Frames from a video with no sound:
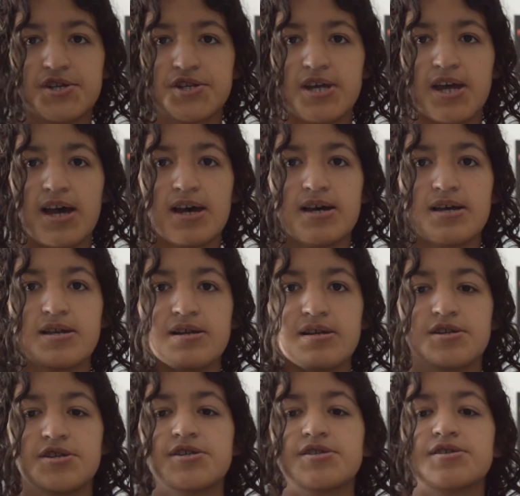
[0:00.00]
she had,
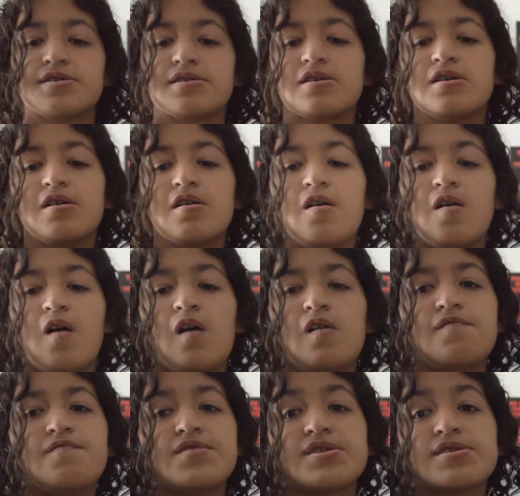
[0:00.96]
and just
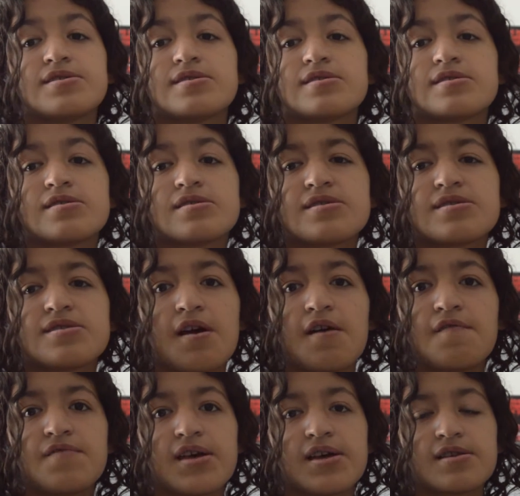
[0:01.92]
all of this
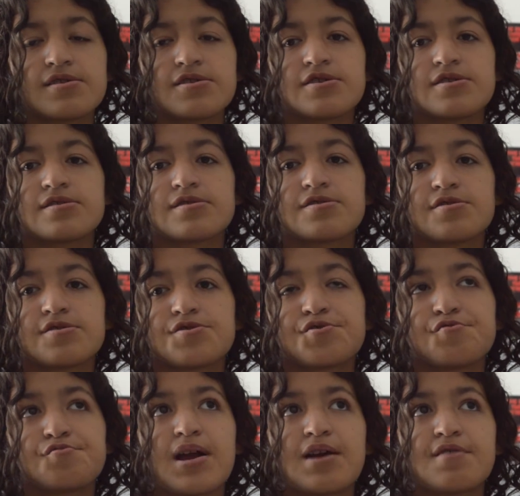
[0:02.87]
stuff that just
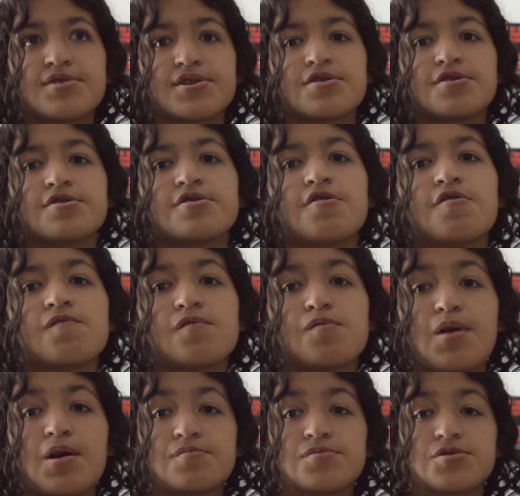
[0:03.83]
surrounded her and
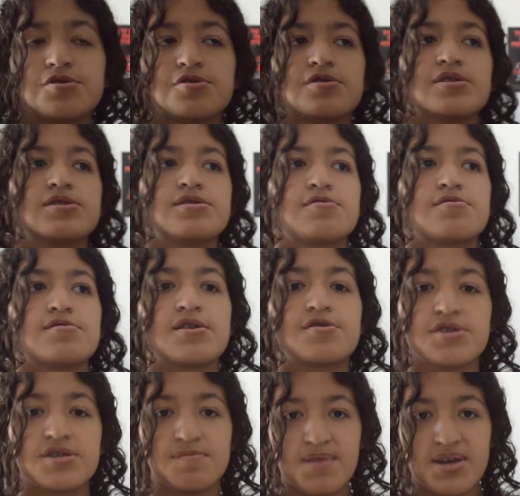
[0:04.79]
overwhelmed her. And so
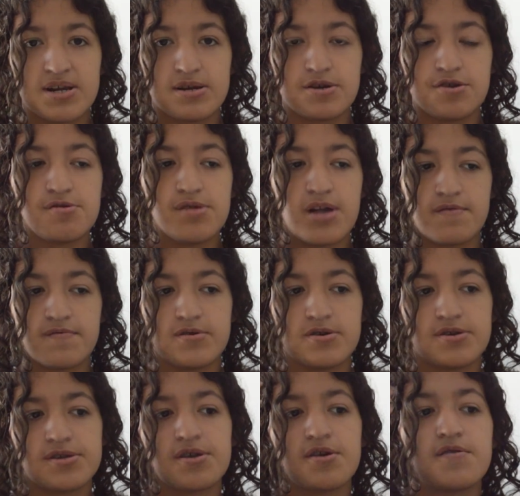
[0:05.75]
now she's made a new life for
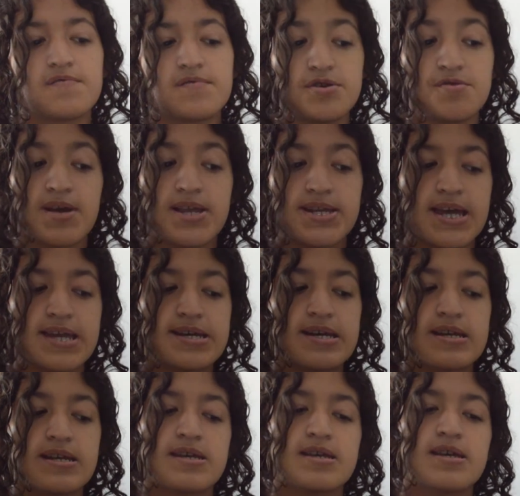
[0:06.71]
herself, a new
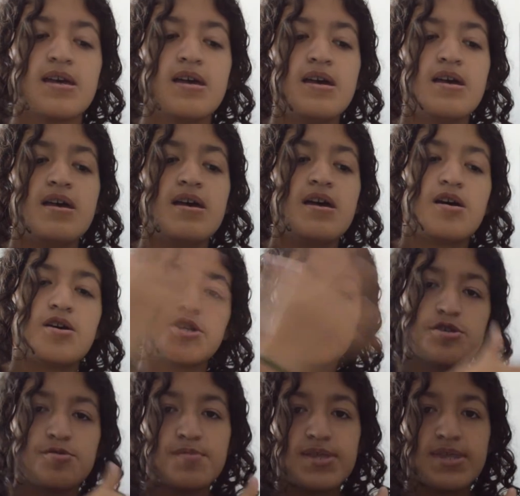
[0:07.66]
identity, and
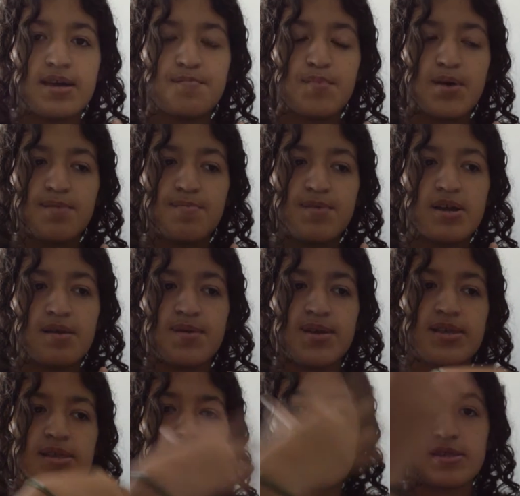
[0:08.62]
she's doing that by
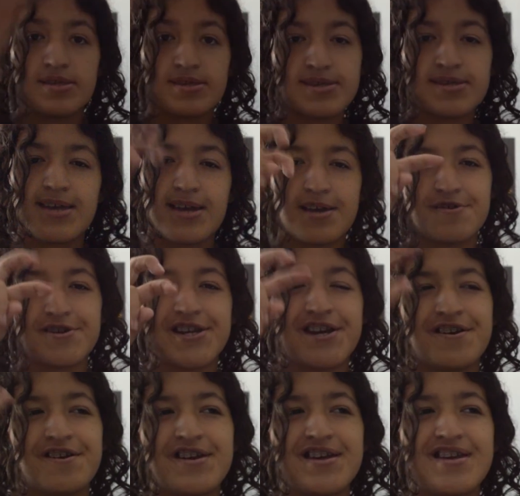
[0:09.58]
becoming like the
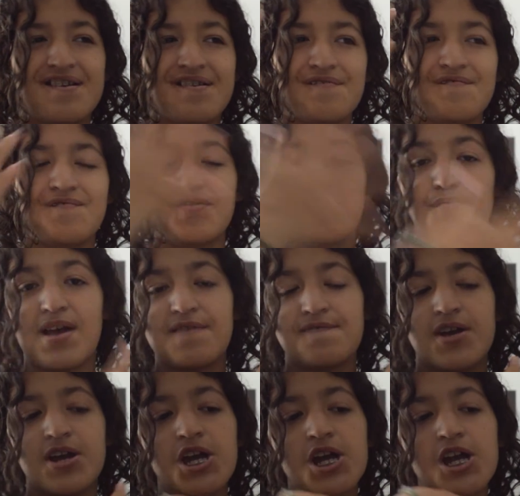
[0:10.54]
secretary of the
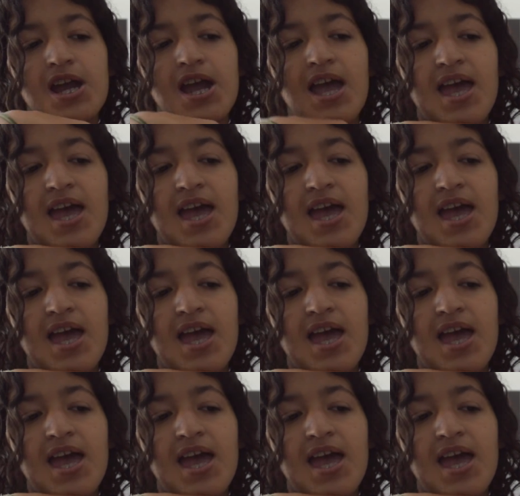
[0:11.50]
Wayfarer.